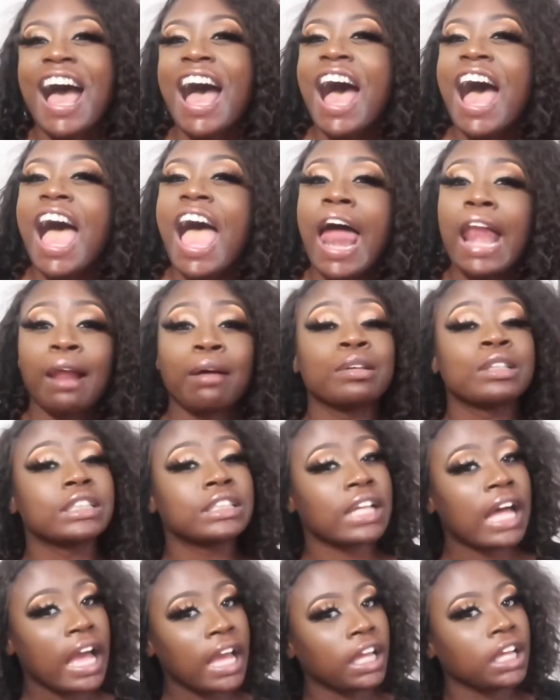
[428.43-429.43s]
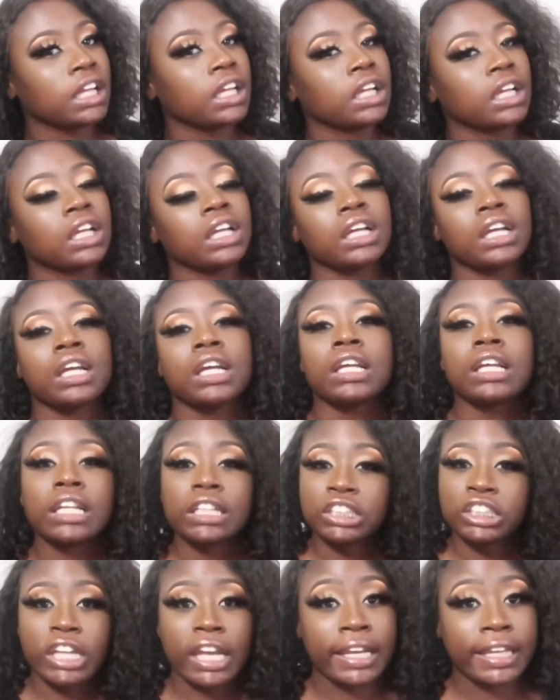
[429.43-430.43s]
And I was like, and
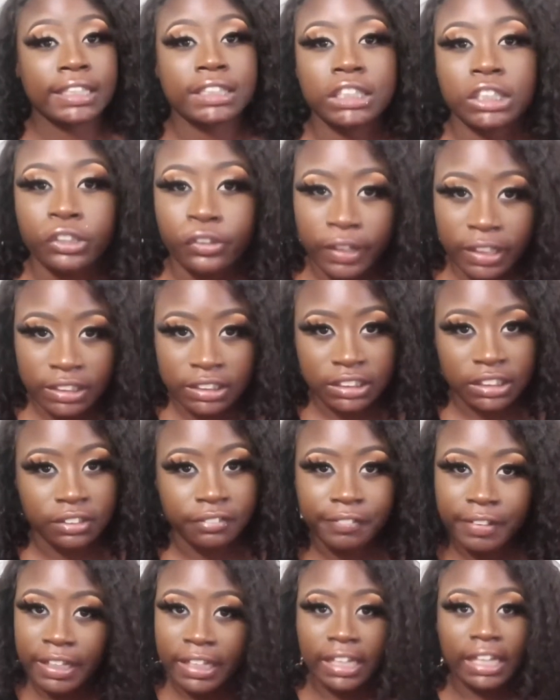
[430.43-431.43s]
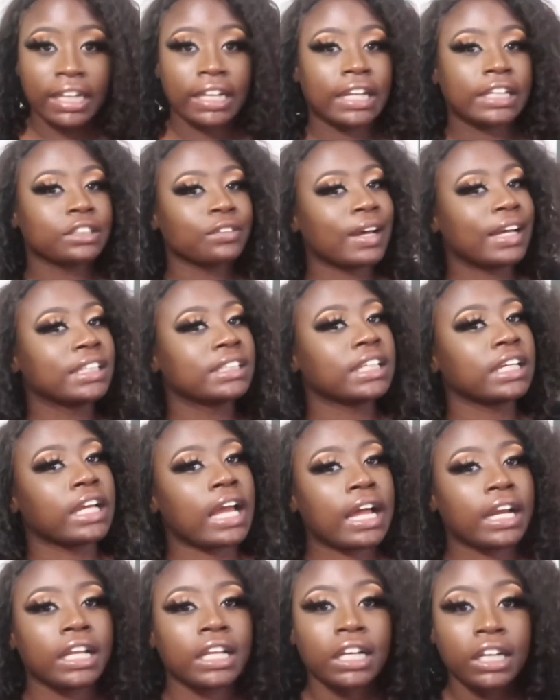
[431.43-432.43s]
Jake is aggressive. Again, that's why I say y'all
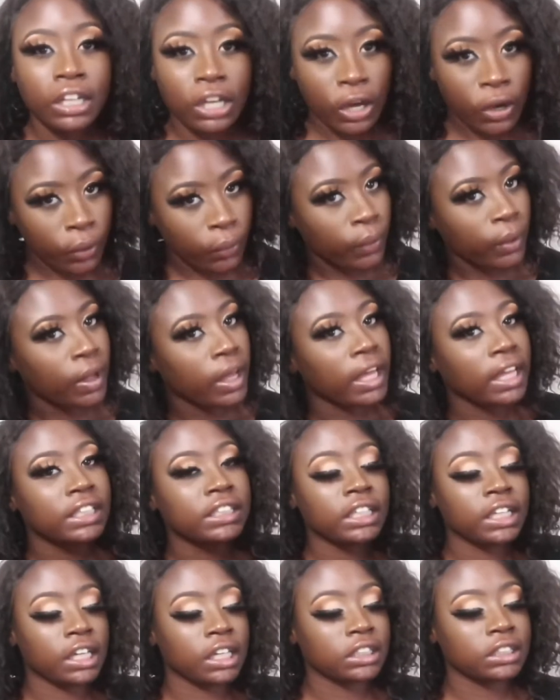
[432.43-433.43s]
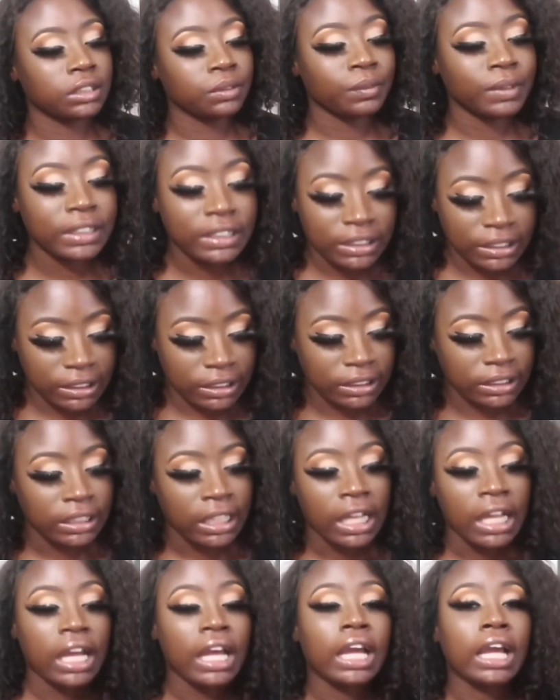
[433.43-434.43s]
need to know his characteristics.
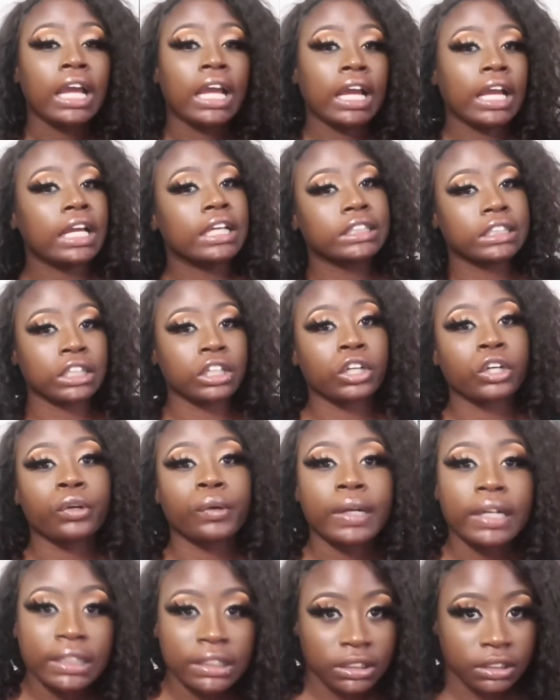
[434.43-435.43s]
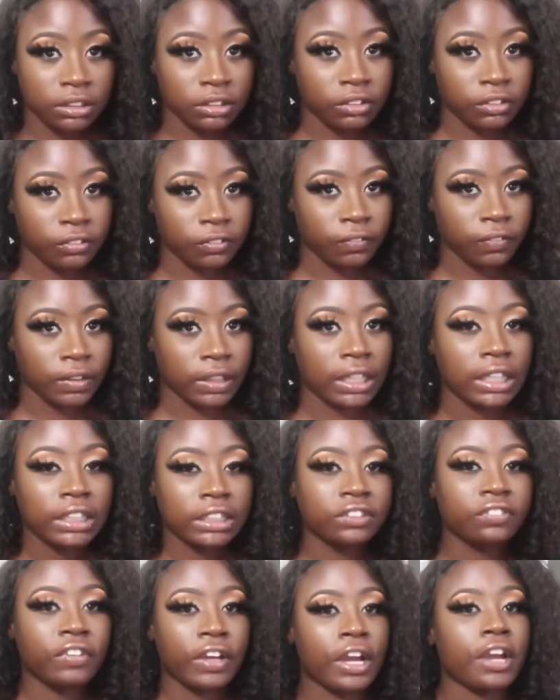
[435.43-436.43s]
He is aggressive. He's
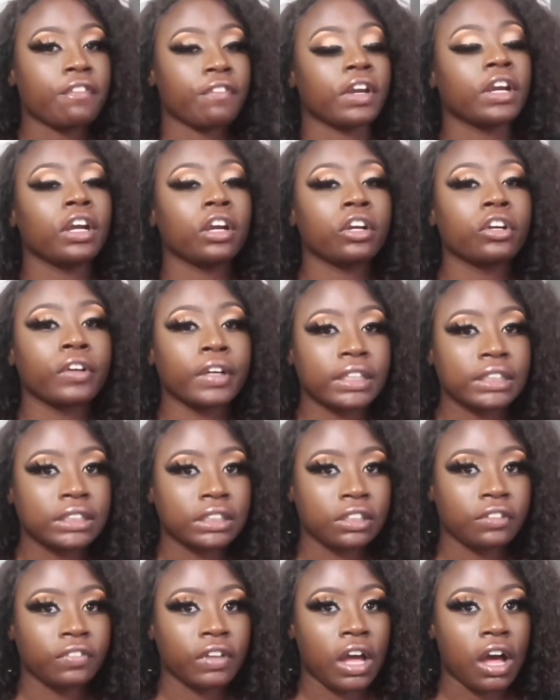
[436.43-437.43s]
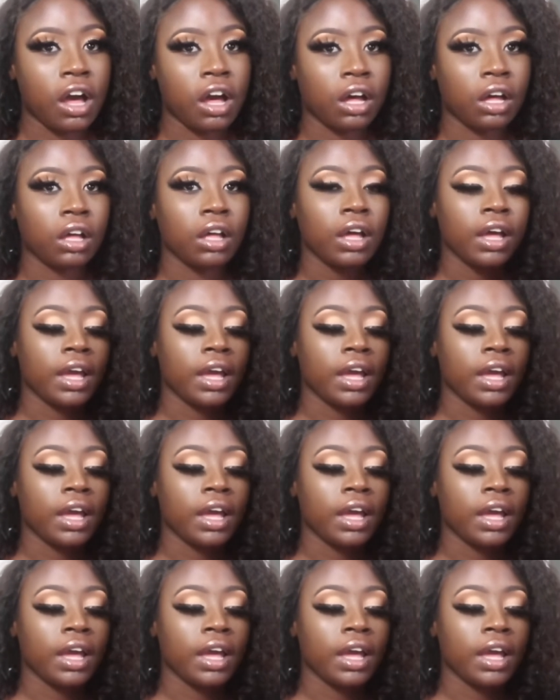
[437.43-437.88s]
very, very aggressive, y'all.